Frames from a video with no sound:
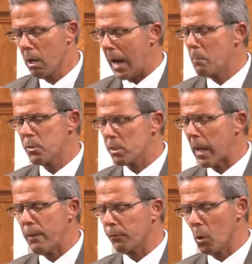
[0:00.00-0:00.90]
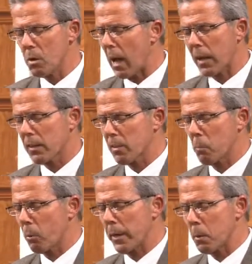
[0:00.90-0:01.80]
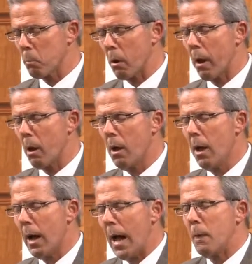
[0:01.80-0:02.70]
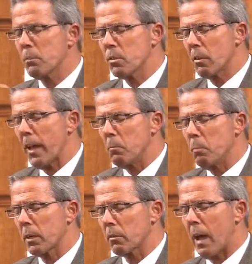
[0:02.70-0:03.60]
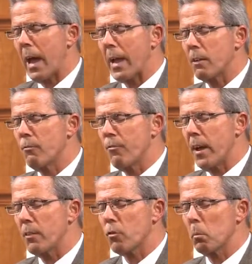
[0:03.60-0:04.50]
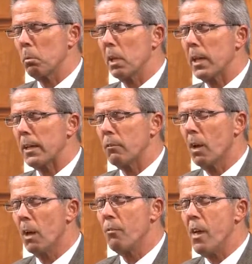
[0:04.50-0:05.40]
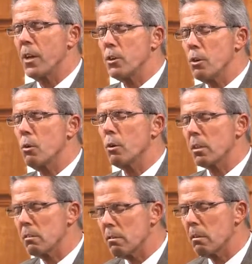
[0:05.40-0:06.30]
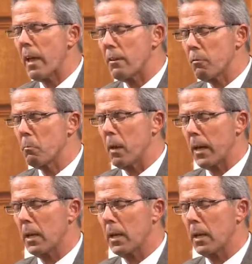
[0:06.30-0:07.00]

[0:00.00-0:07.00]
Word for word: I'm saved, Lord, not because I prayed a prayer. I'm saved because I had faith to believe that you could save me.